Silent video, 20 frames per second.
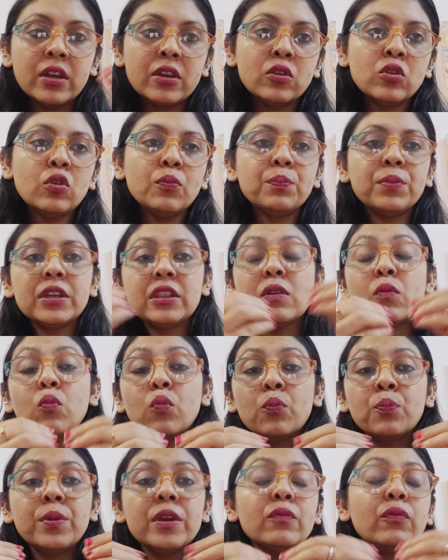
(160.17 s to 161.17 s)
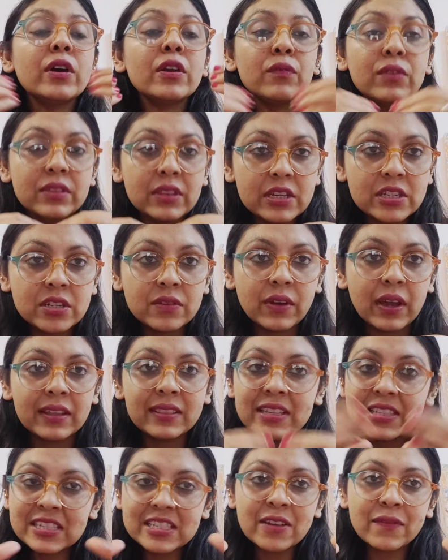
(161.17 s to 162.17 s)
you know be the be one with the
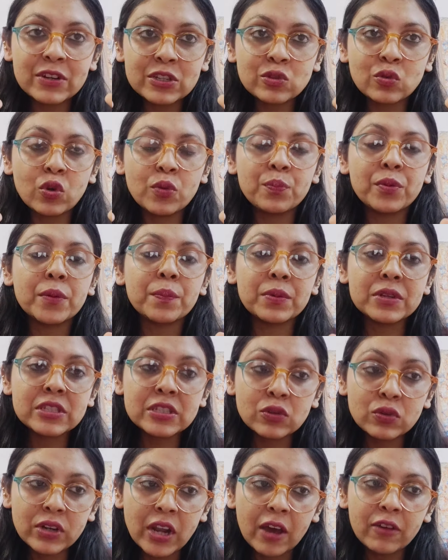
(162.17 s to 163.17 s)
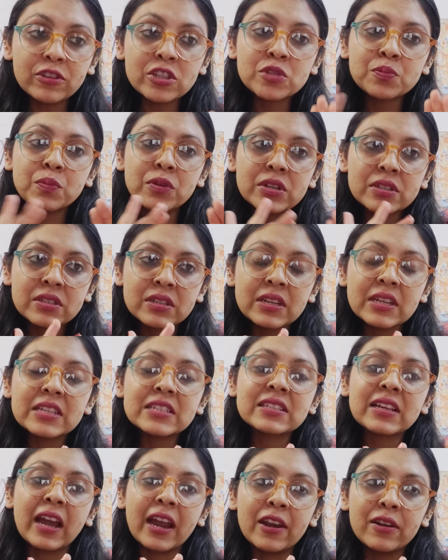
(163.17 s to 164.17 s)
divine this is our sole purpose so now this person
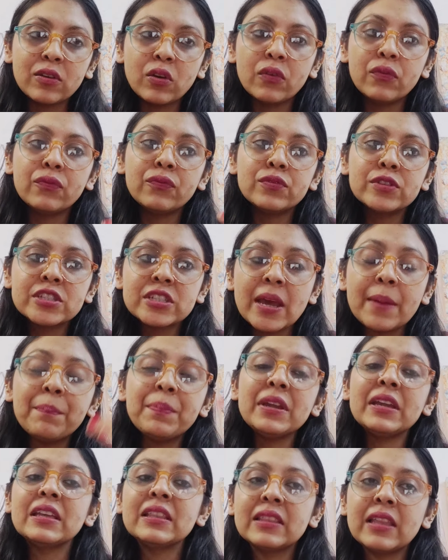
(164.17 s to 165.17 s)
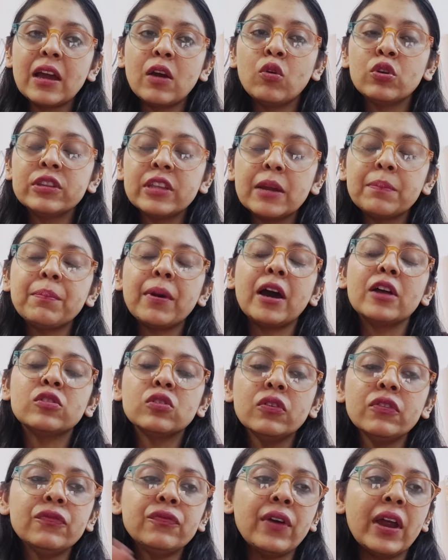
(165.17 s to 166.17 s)
is kind of stepping in the on that
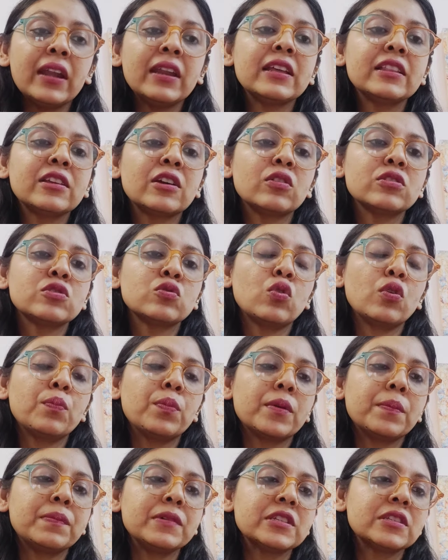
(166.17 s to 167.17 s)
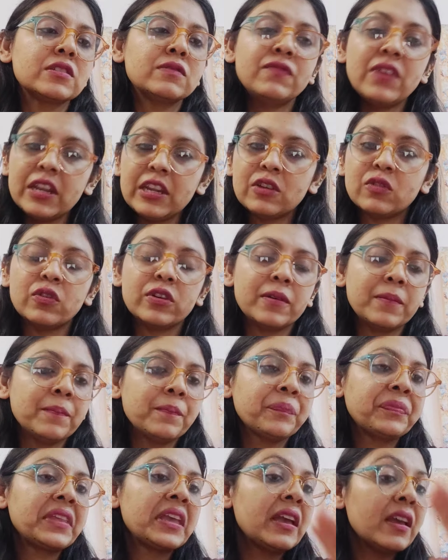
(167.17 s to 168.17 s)
path of finding their sole purpose very good
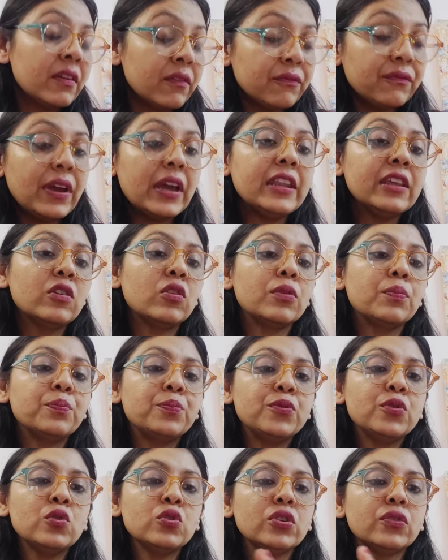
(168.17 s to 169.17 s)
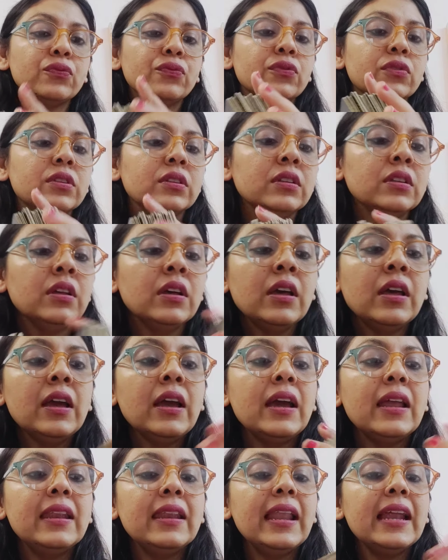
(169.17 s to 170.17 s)
very good. Beautiful.
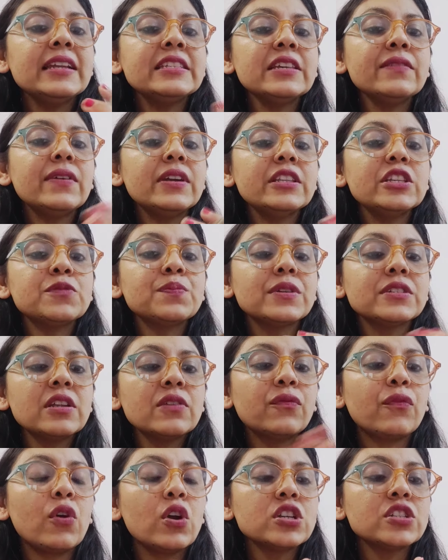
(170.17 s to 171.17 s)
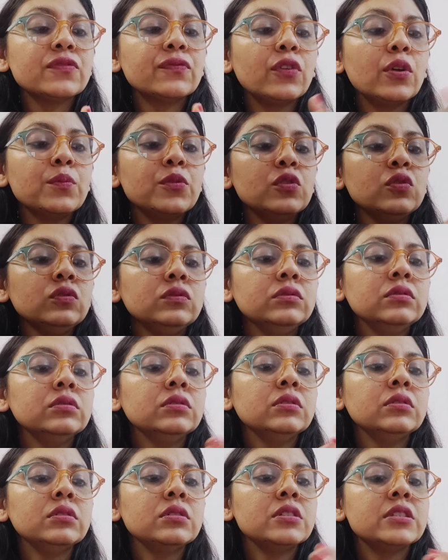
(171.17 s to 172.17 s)
Let's see what this person wants from you.
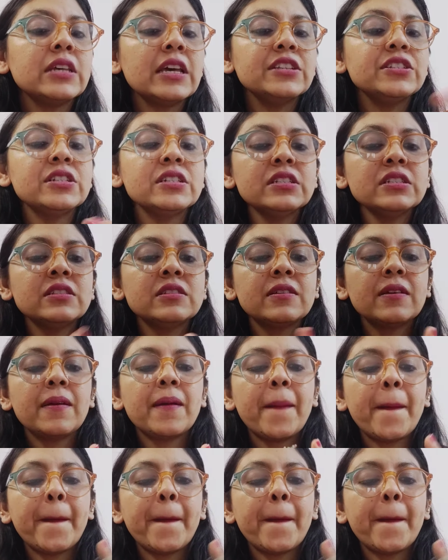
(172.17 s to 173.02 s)
Sagis.